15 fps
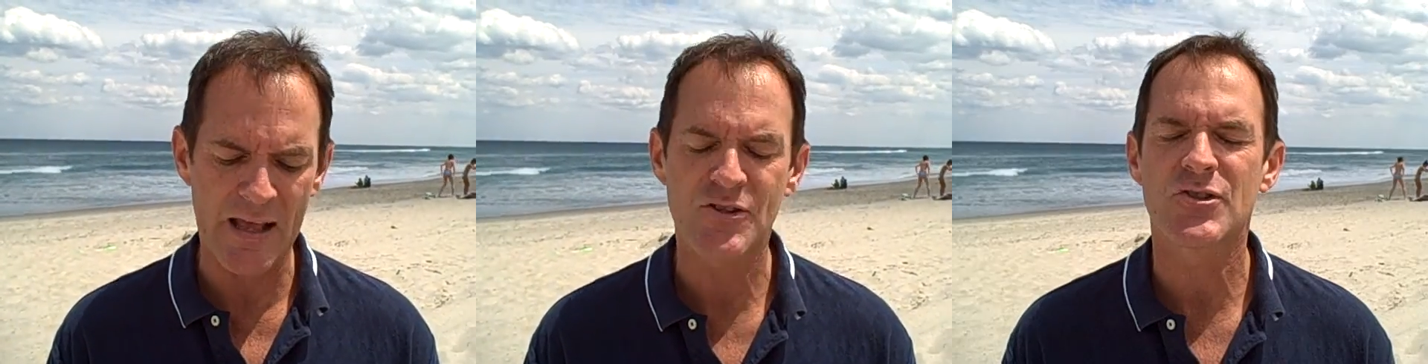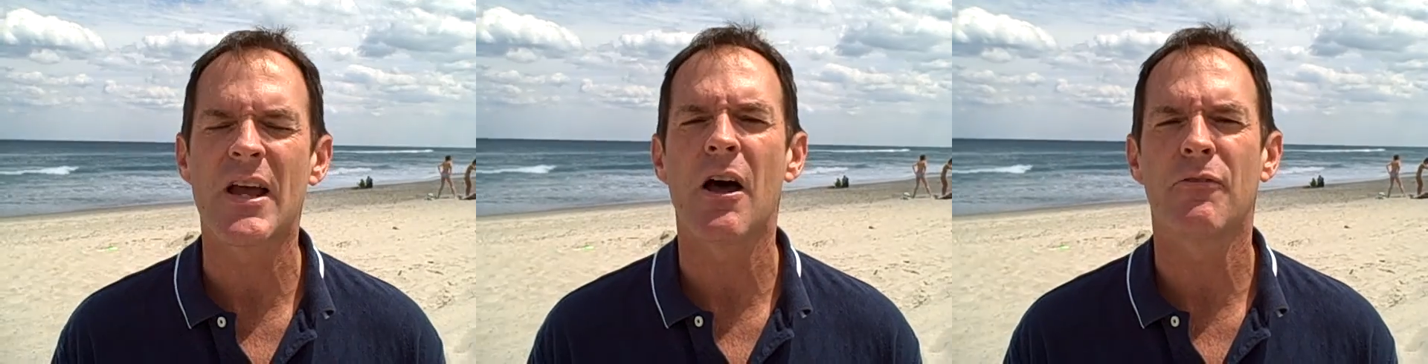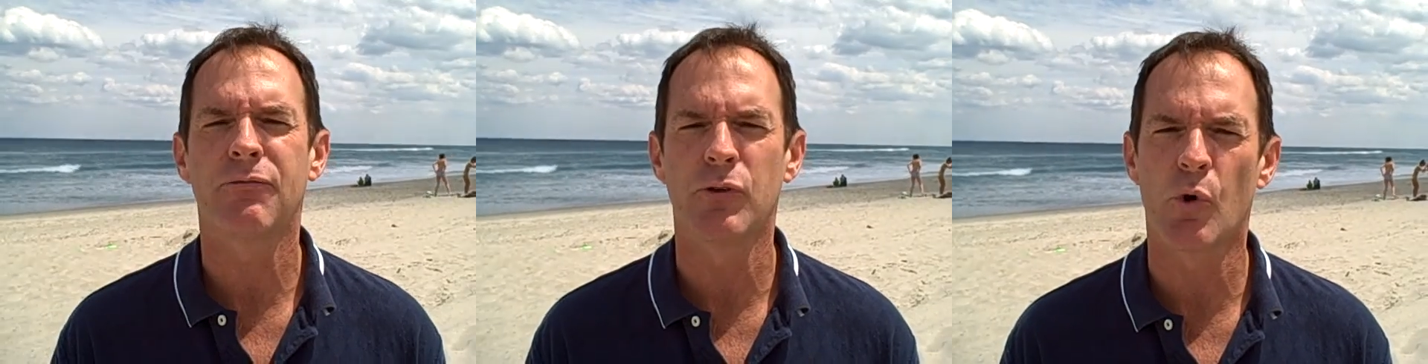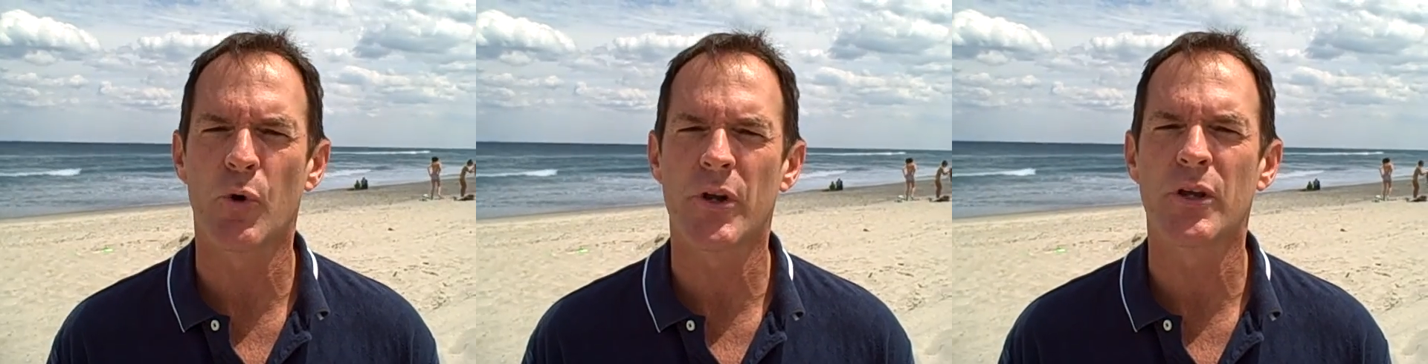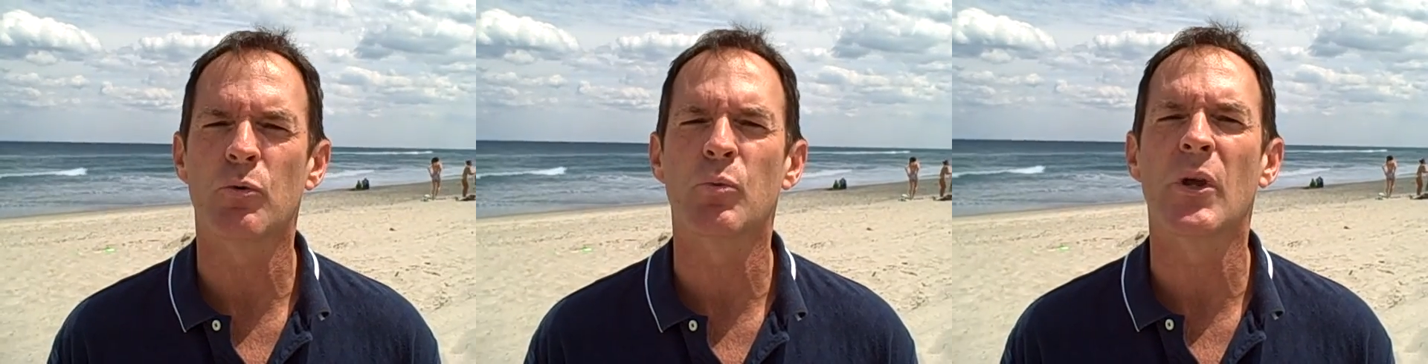at
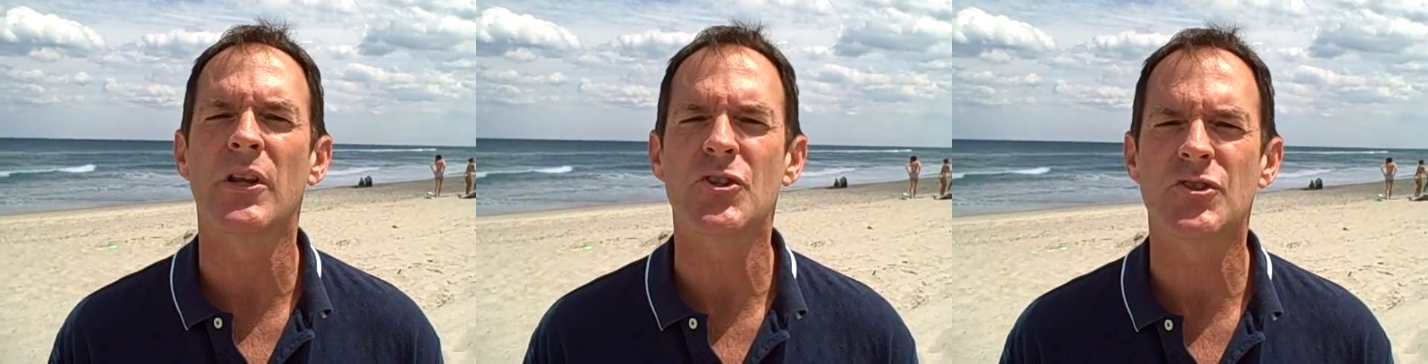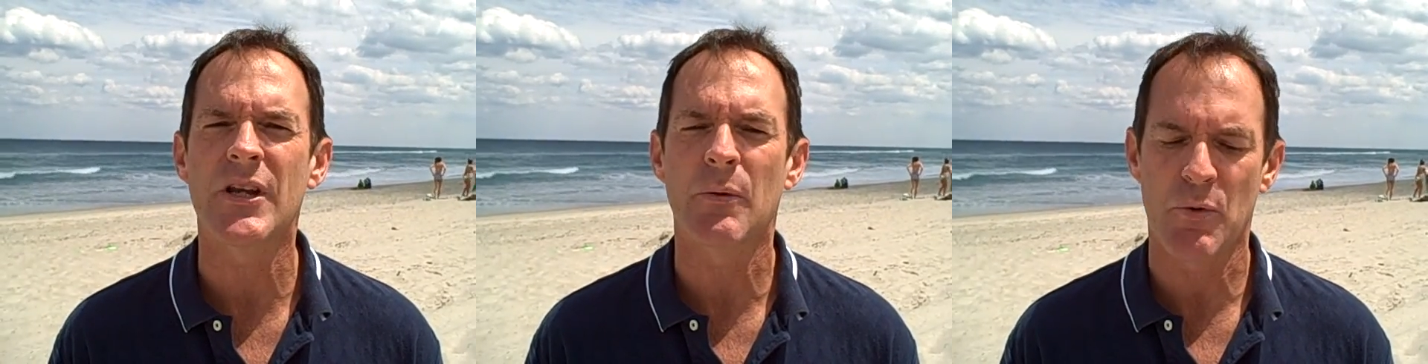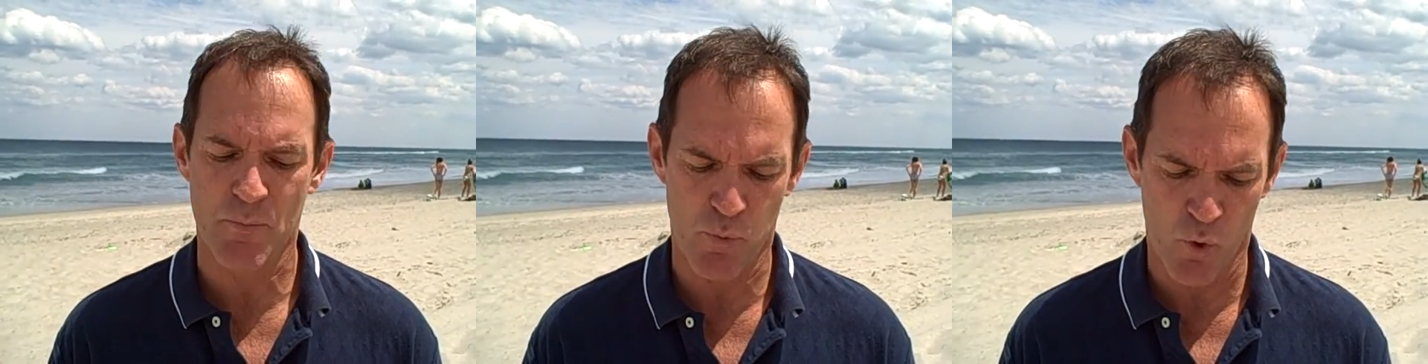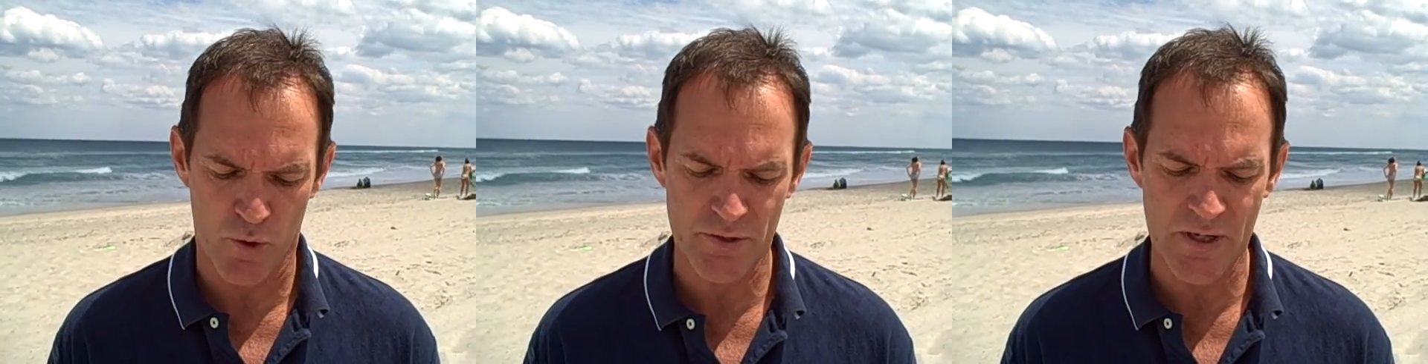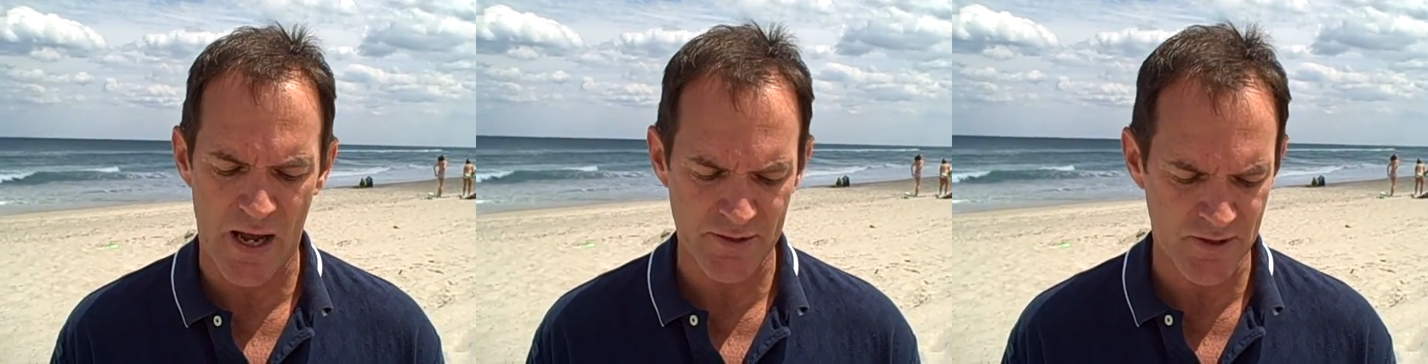
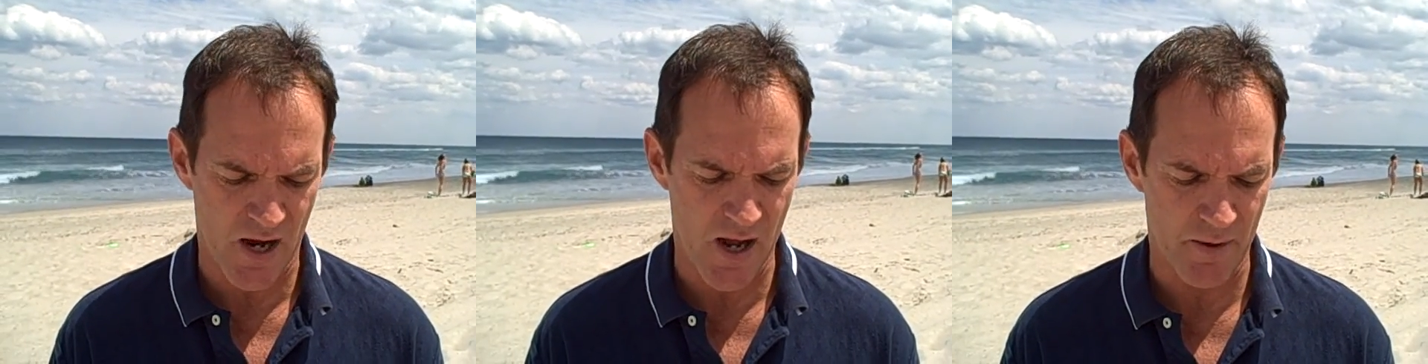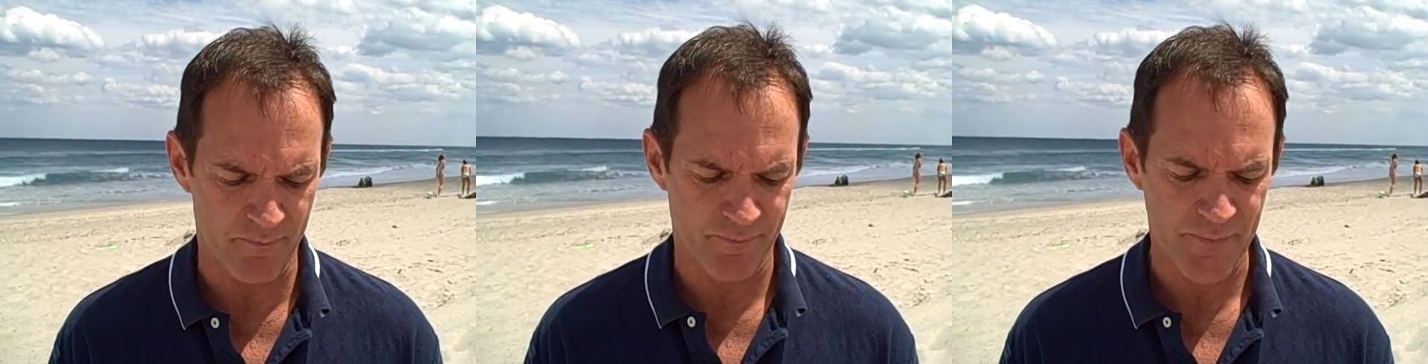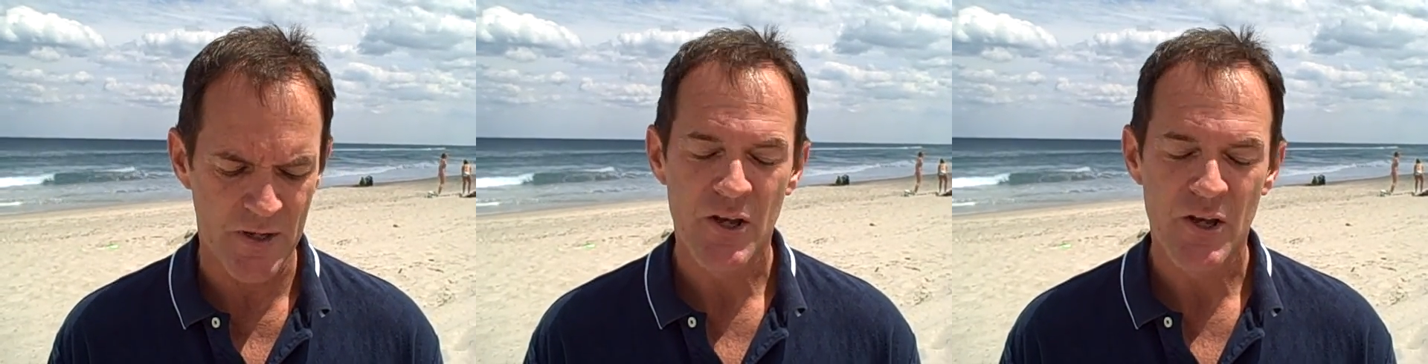SouthFloridaRealEstateReport.com.